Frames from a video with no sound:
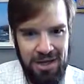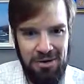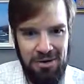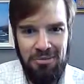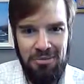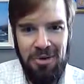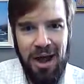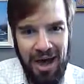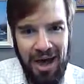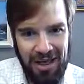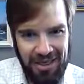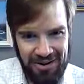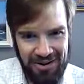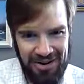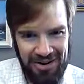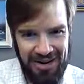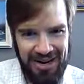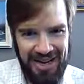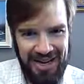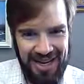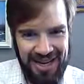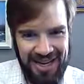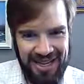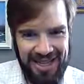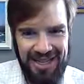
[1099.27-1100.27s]
Rather,
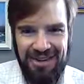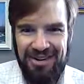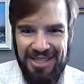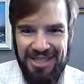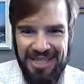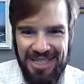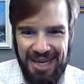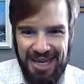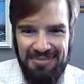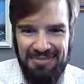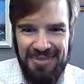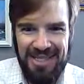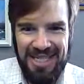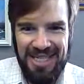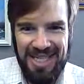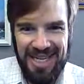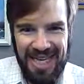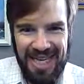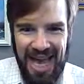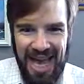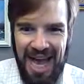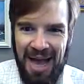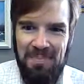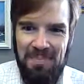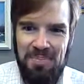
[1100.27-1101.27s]
they're attempting to
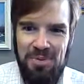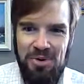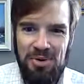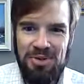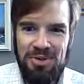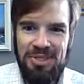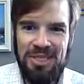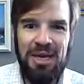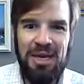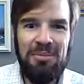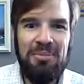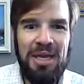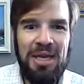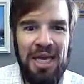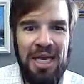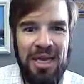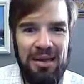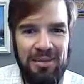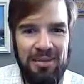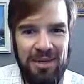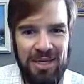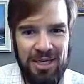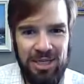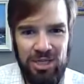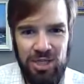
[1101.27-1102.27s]
capture some
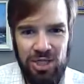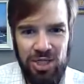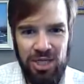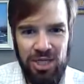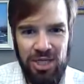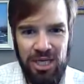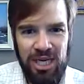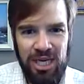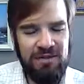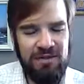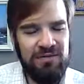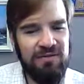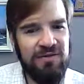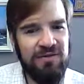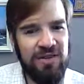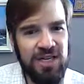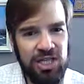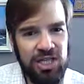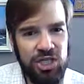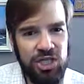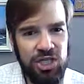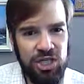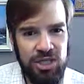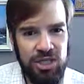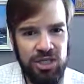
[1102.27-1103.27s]
image and
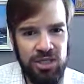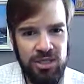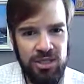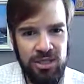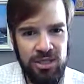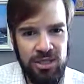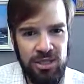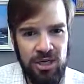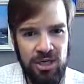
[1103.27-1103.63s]
vision